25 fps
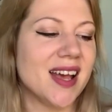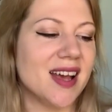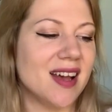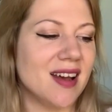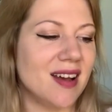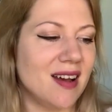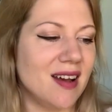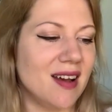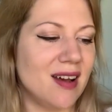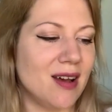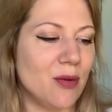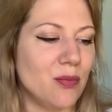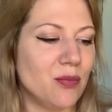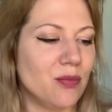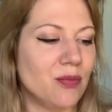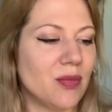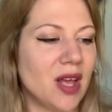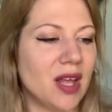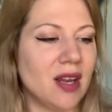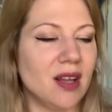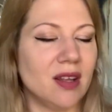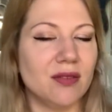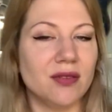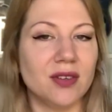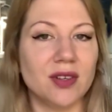and
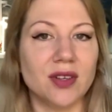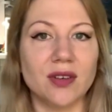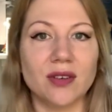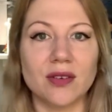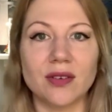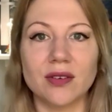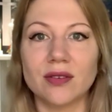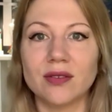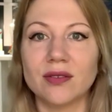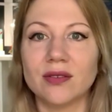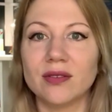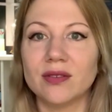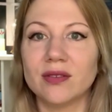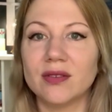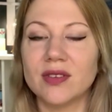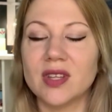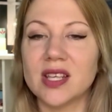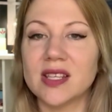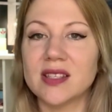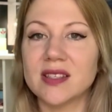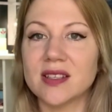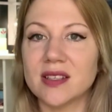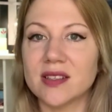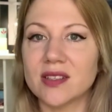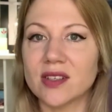I figure
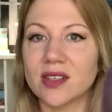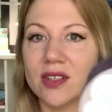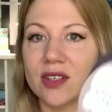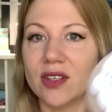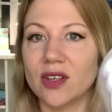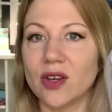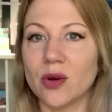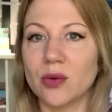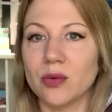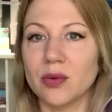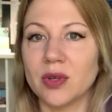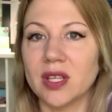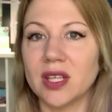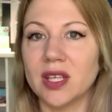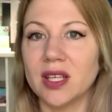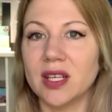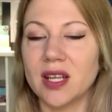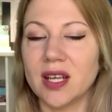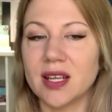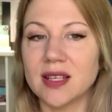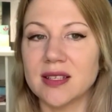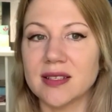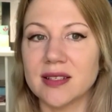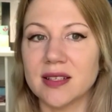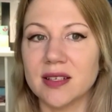this is going to go really
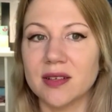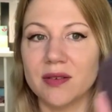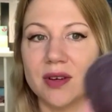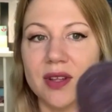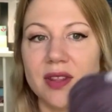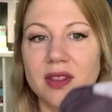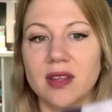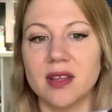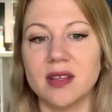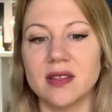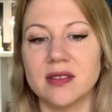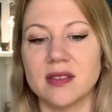nicely with it.